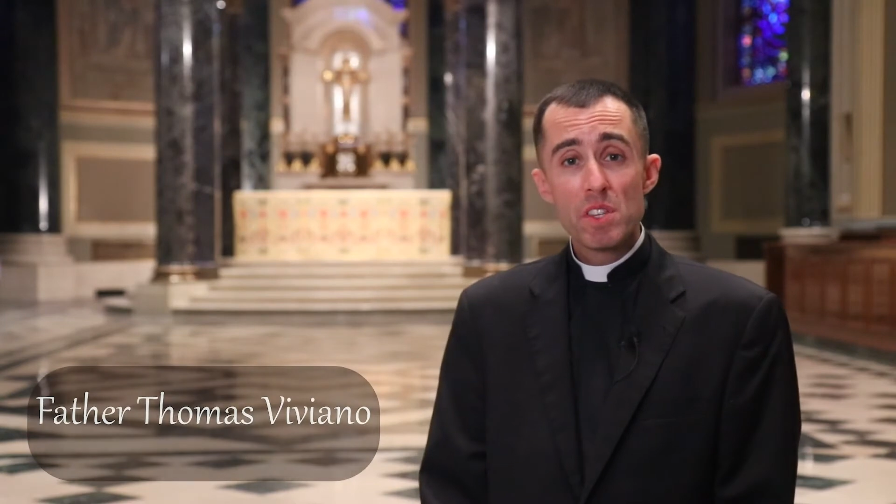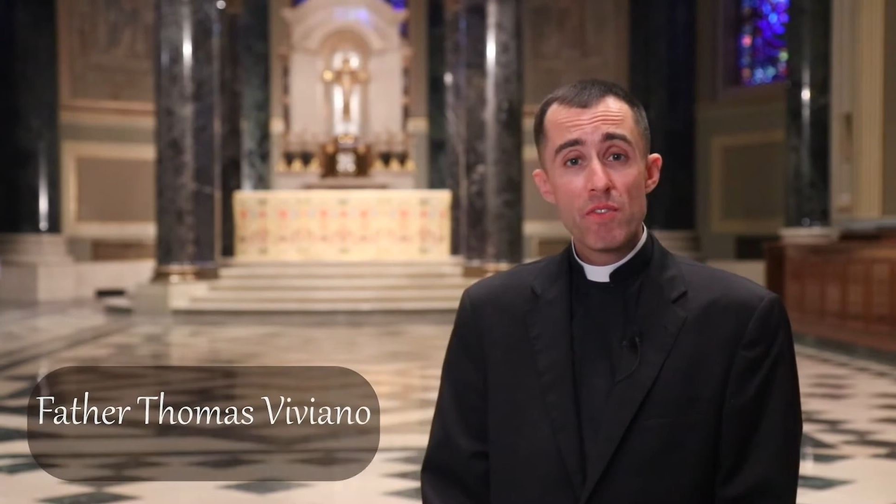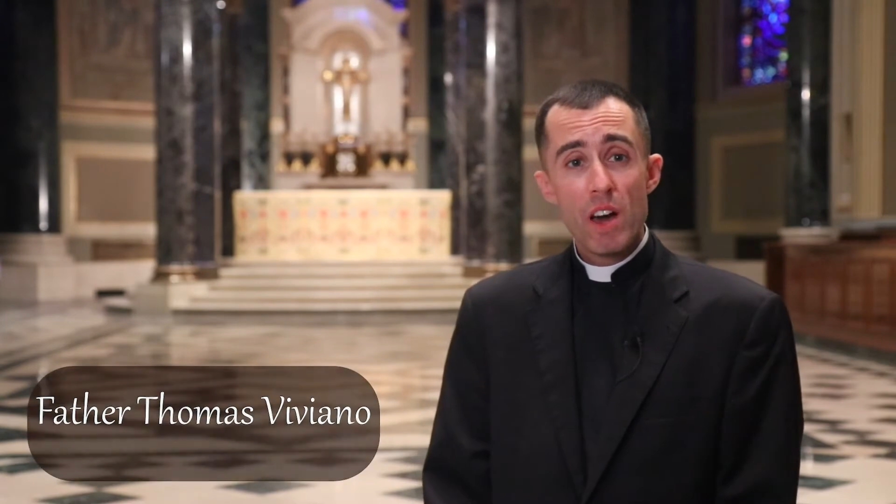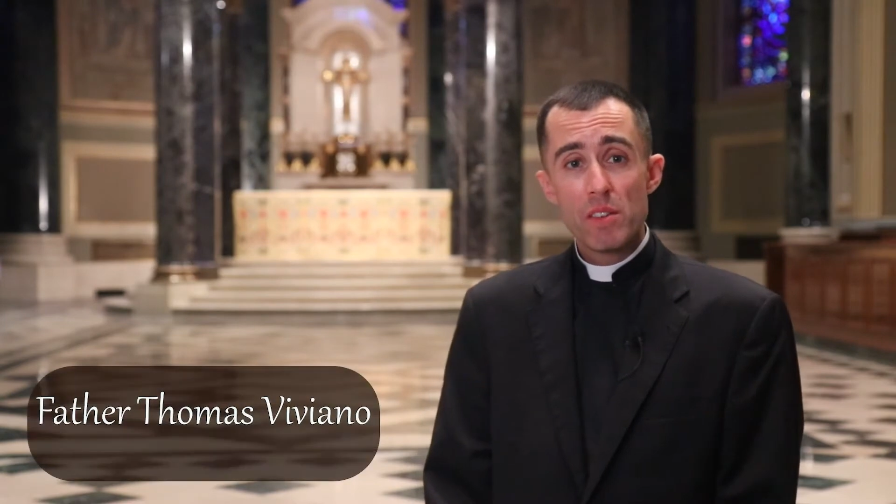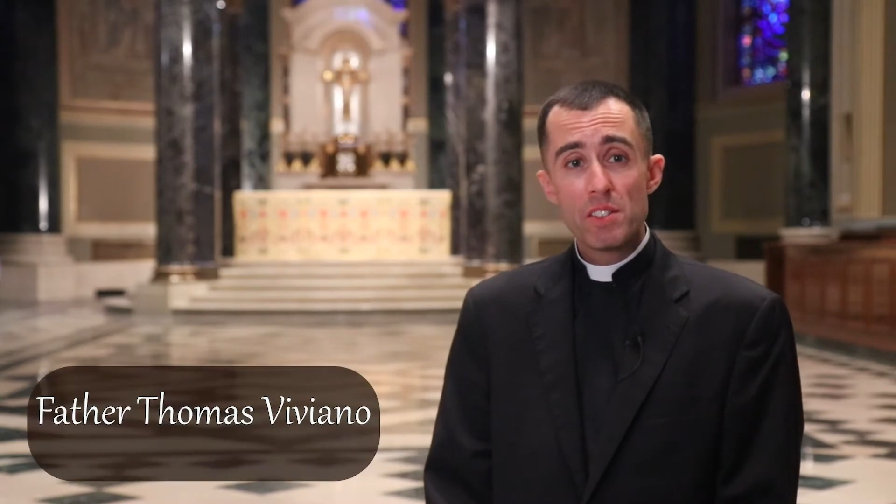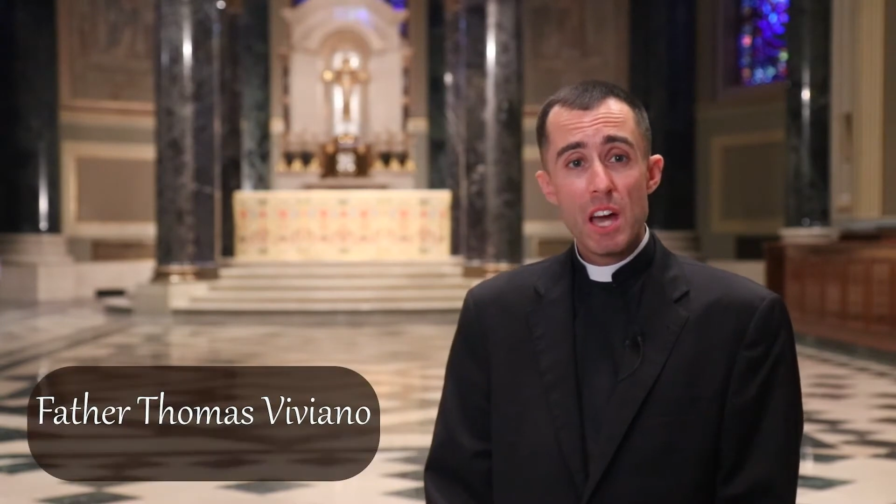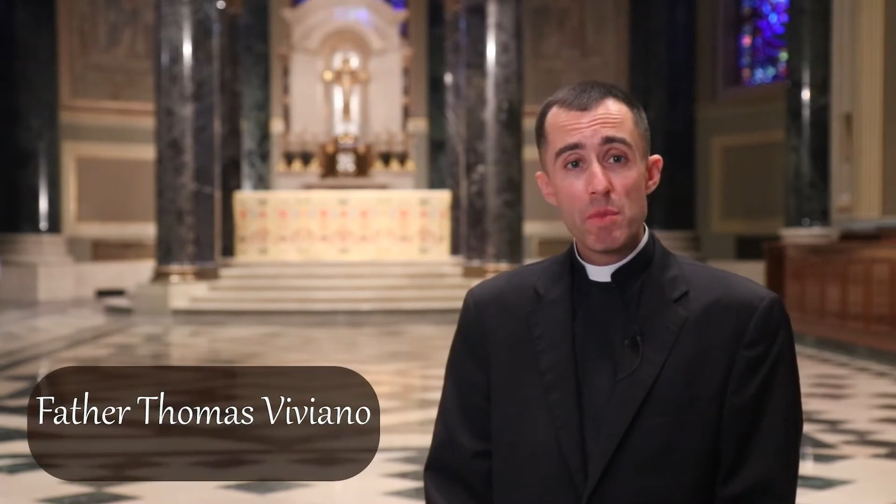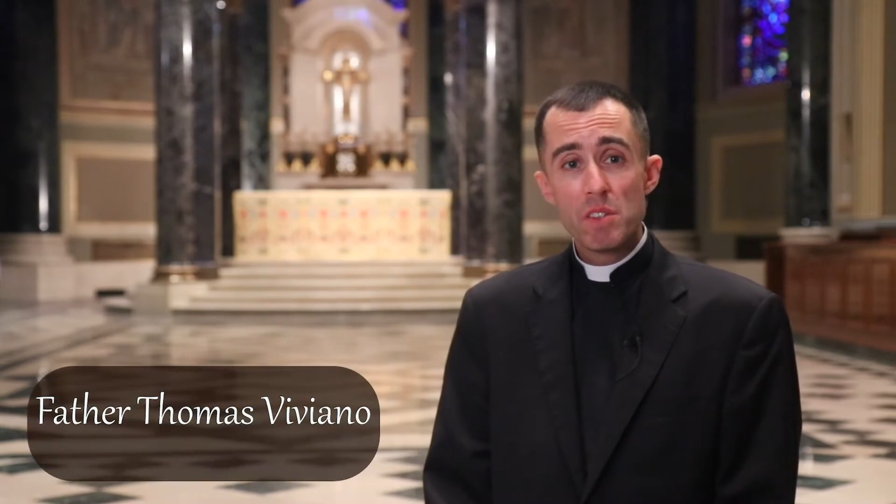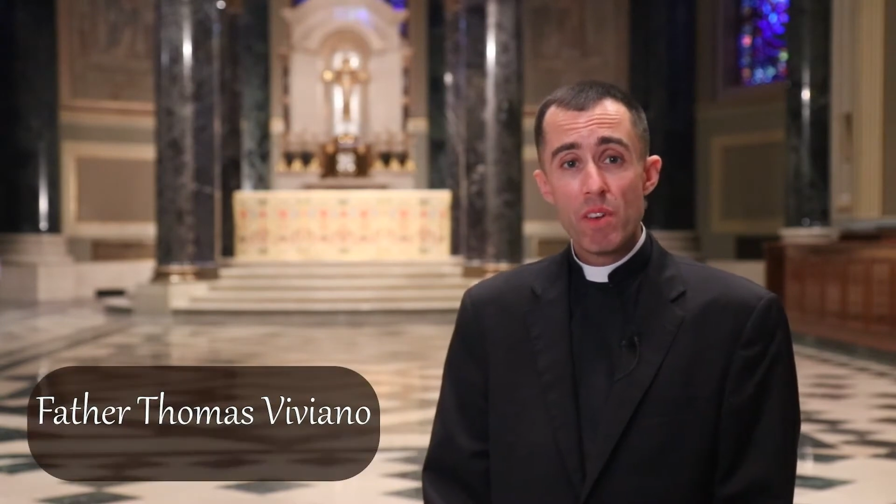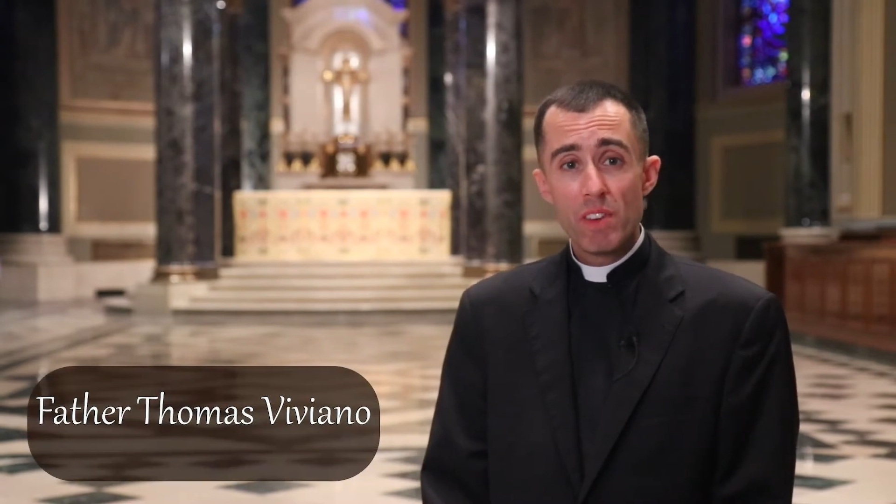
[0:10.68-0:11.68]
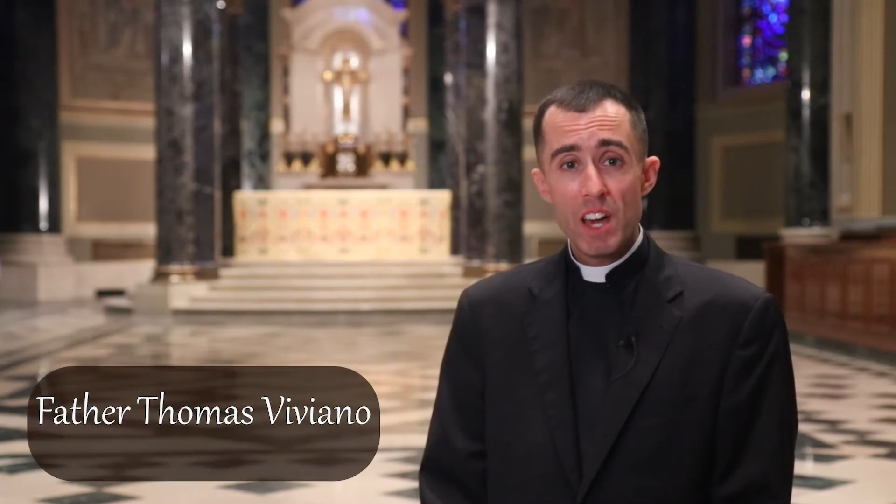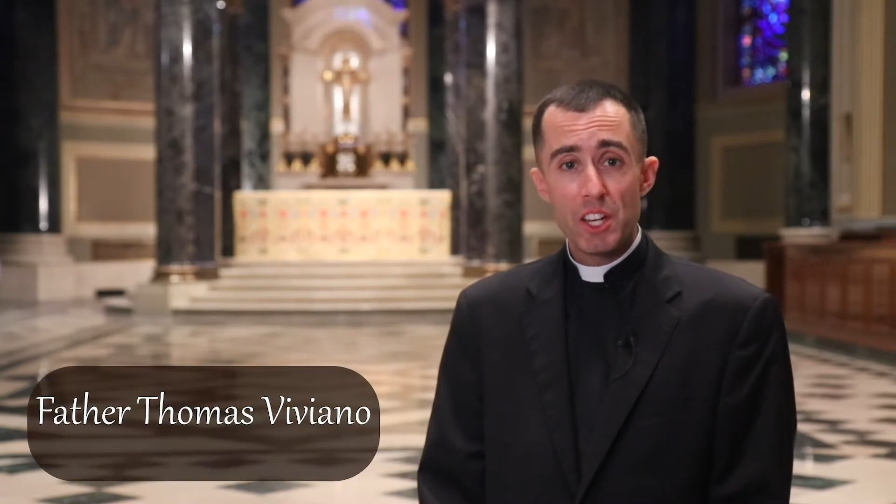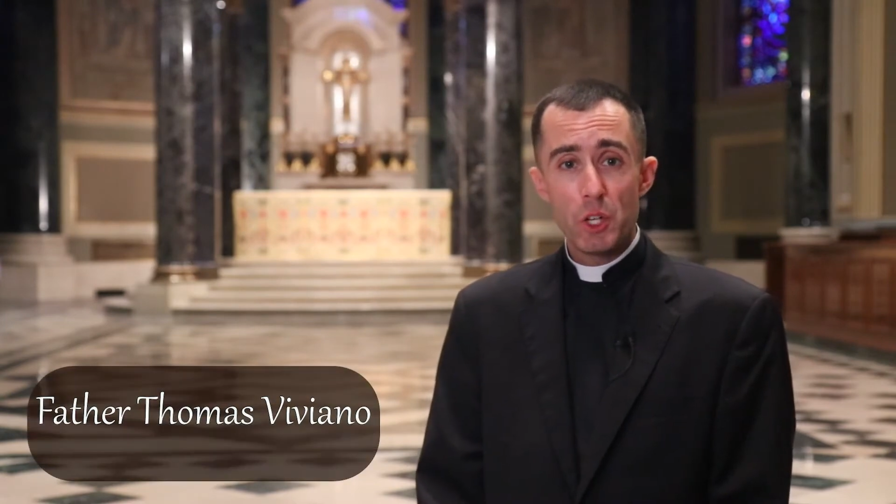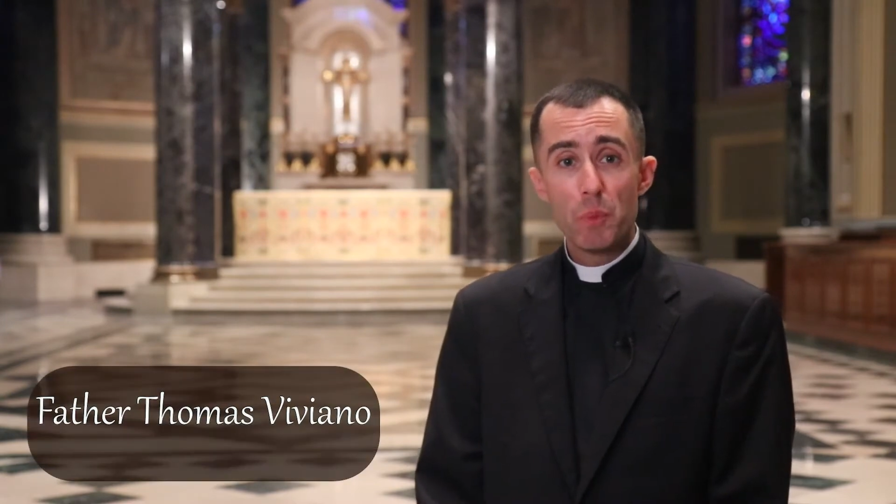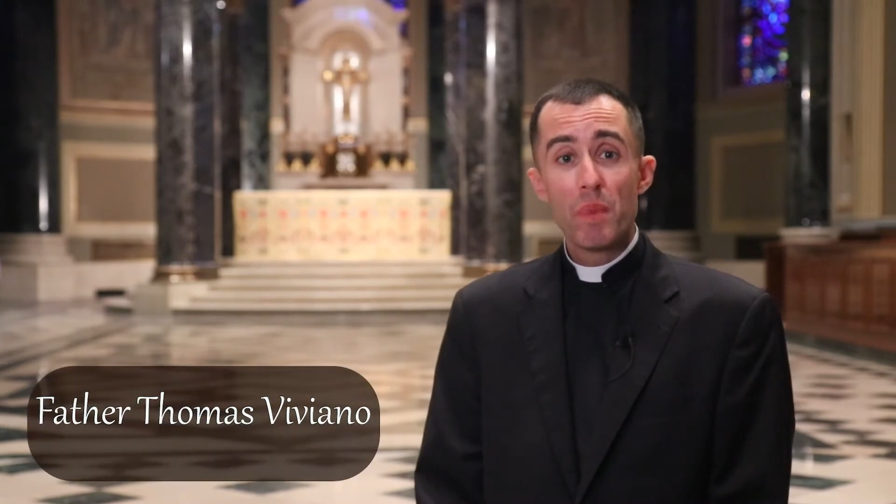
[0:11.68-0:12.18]
is Father Thomas
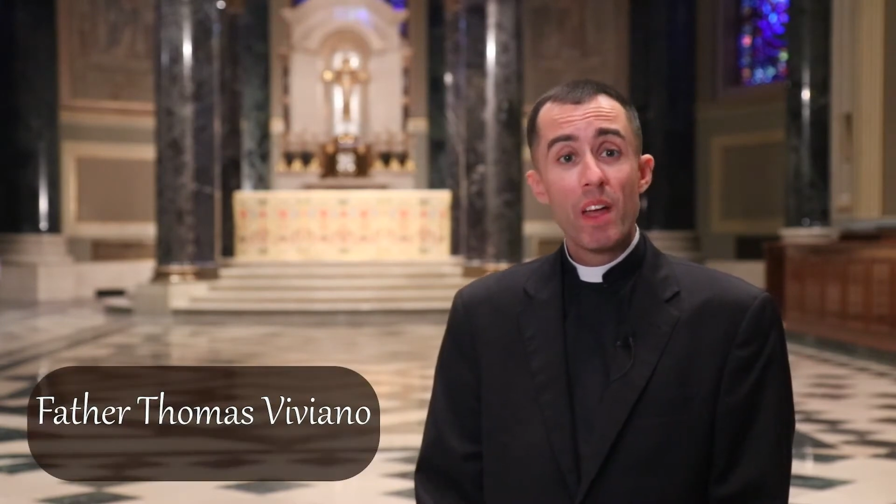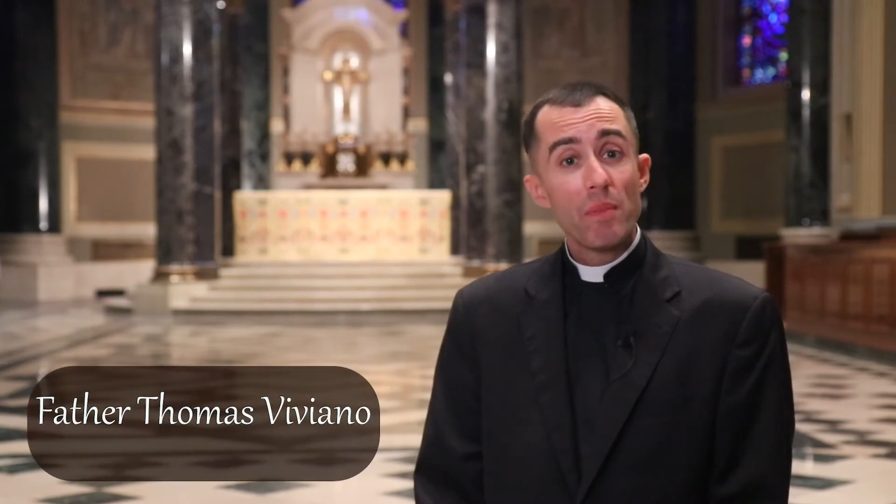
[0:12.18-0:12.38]
Viviano.